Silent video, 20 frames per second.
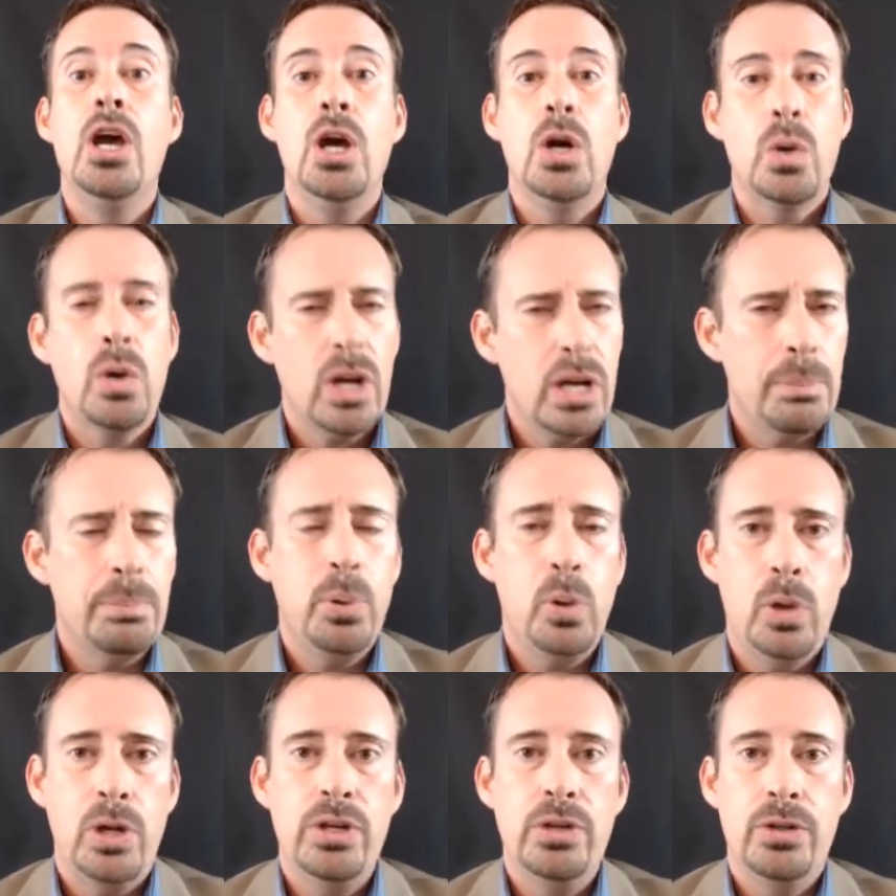we're going to
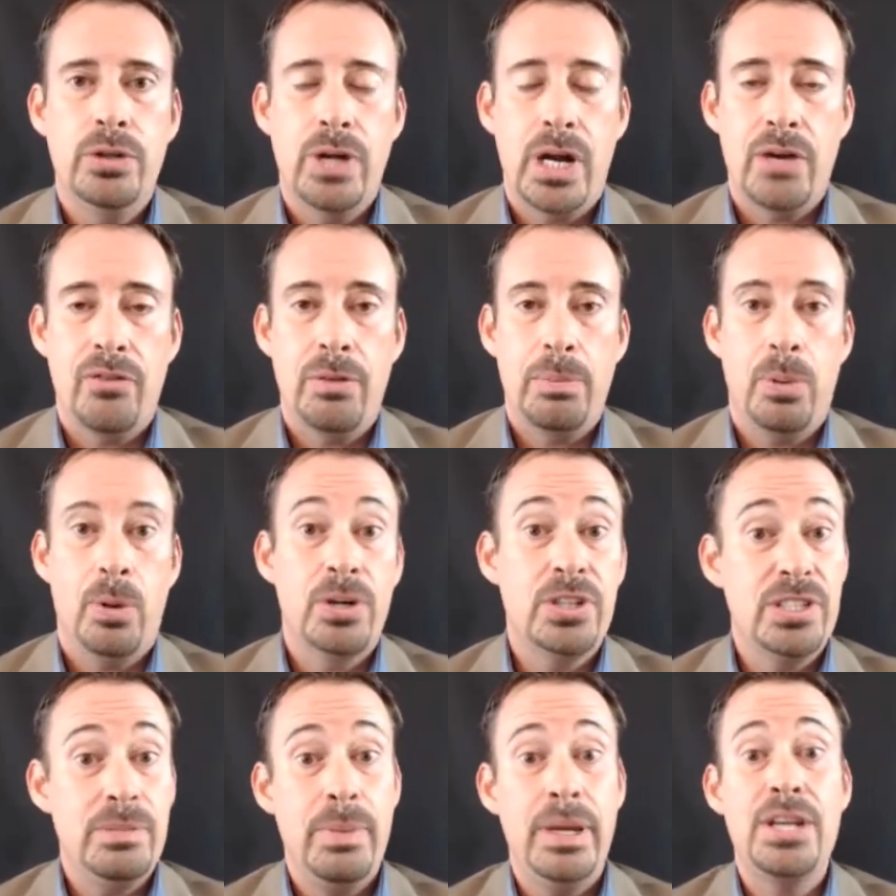pull a new credit
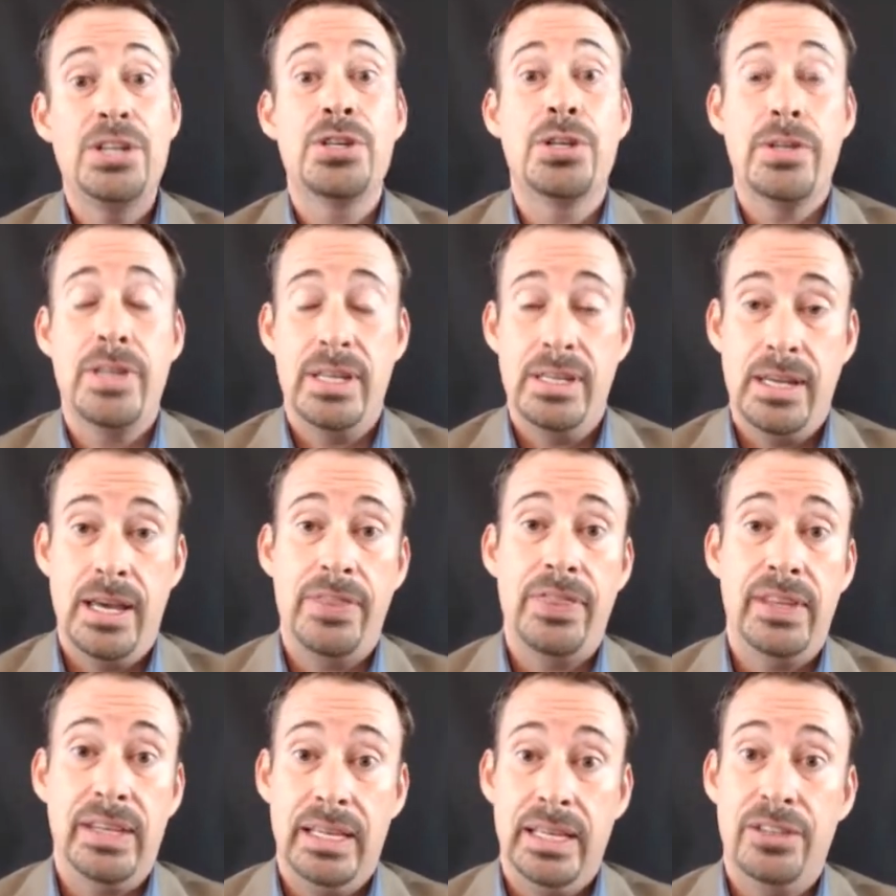report to make sure that
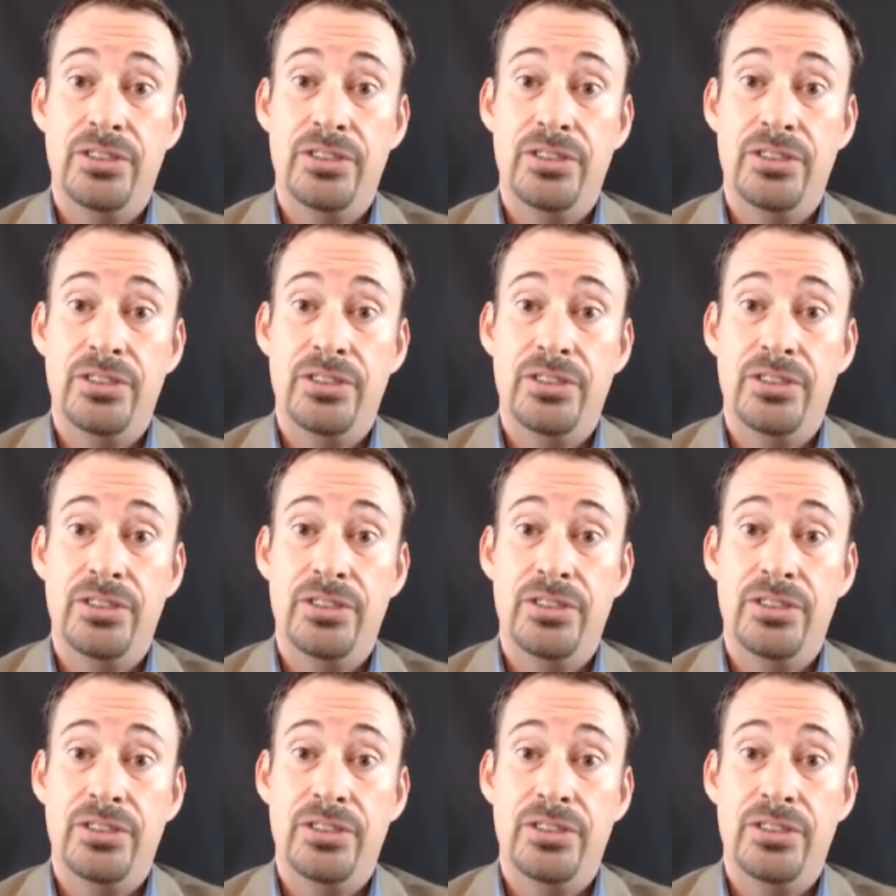nothing